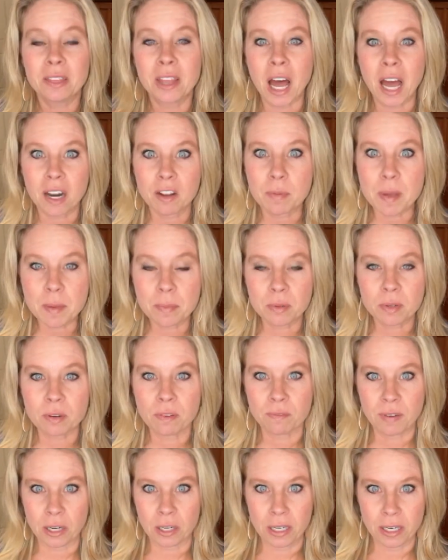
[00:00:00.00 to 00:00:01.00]
of people are
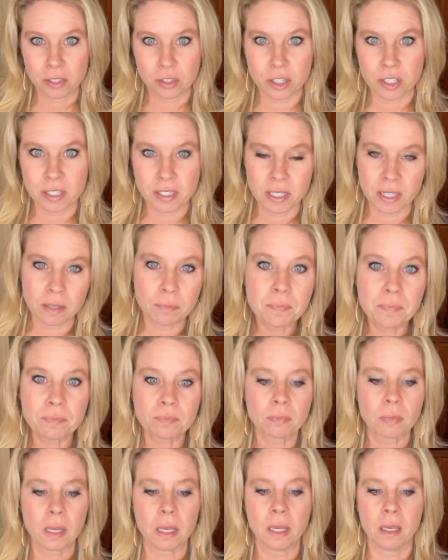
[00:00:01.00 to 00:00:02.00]
very interested
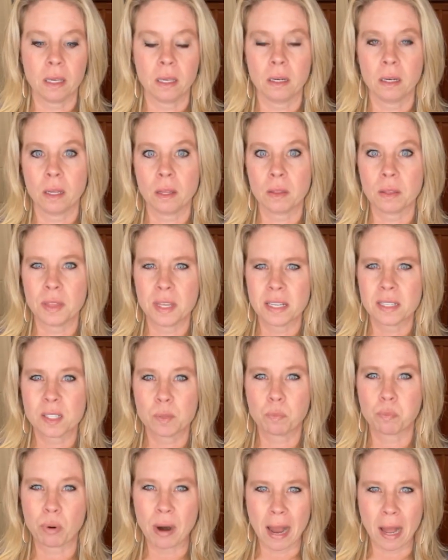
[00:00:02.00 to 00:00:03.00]
in this
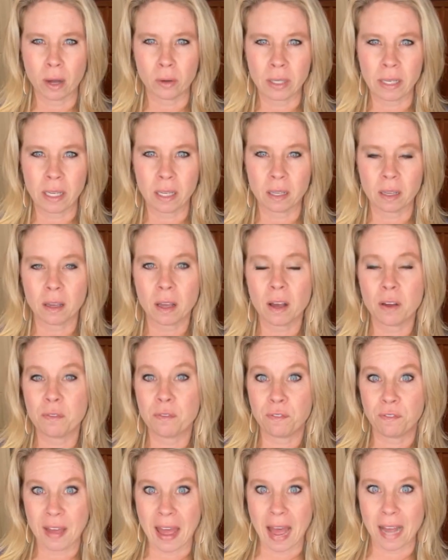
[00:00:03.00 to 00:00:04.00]
browning of
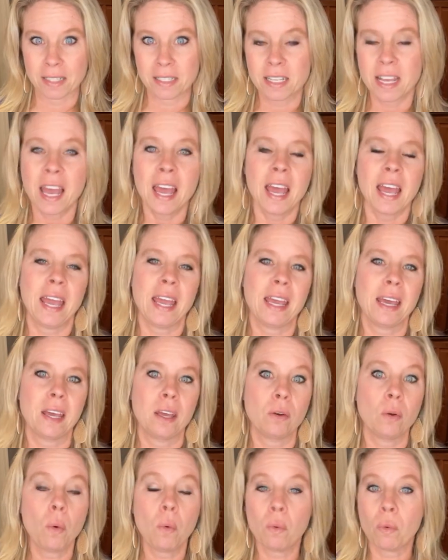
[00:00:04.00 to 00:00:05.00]
fat and
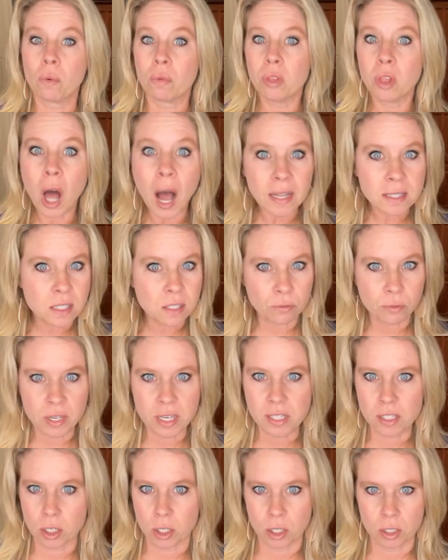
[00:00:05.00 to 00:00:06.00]
lots of
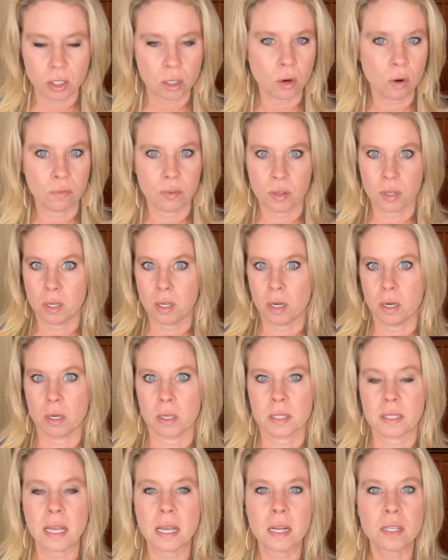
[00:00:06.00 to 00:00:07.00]
research over the years,
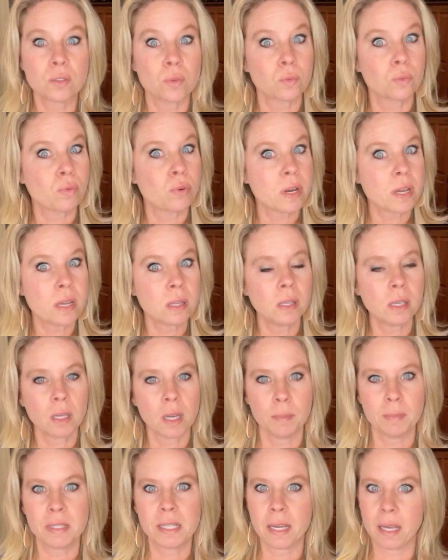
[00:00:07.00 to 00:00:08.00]
and it's really coming
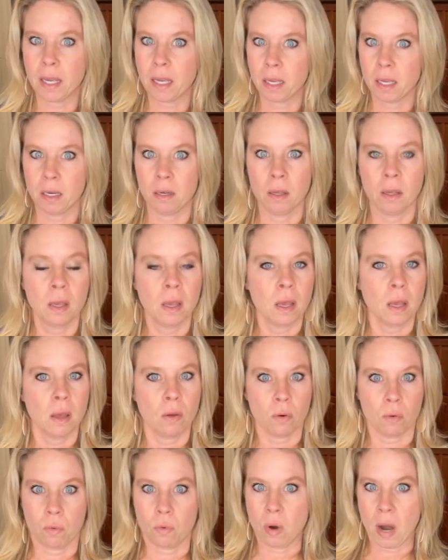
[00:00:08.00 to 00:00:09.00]
to head
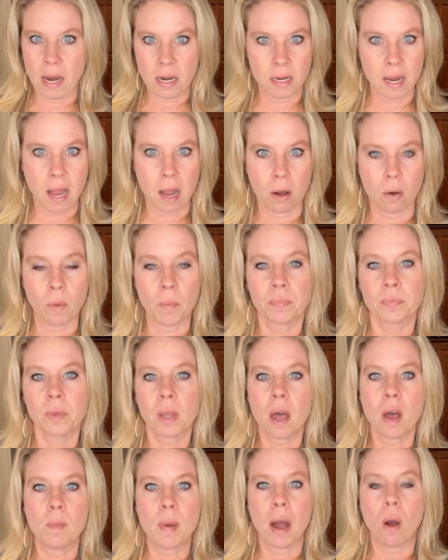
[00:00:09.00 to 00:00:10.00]
right now
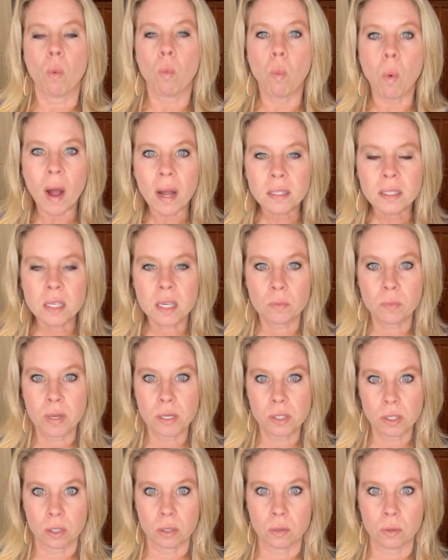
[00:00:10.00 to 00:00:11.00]
about what can we
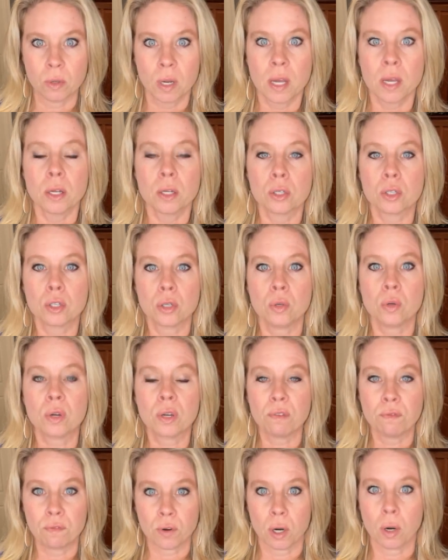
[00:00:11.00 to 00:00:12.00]
do to
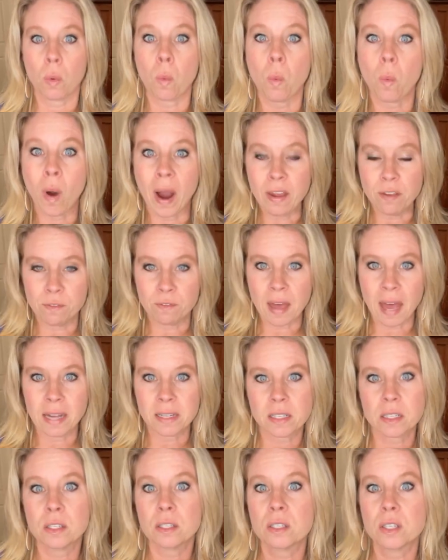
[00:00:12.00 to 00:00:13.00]
convert white fat
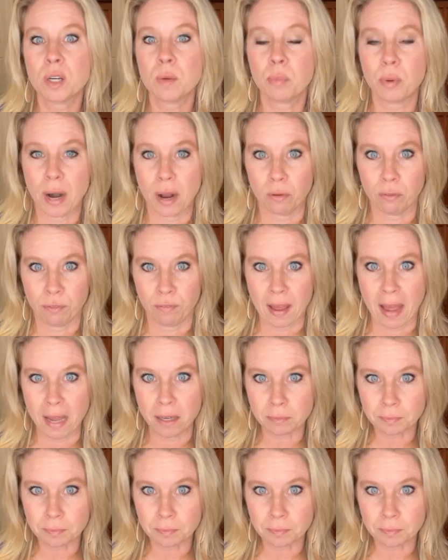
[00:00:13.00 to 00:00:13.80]
to brown fat.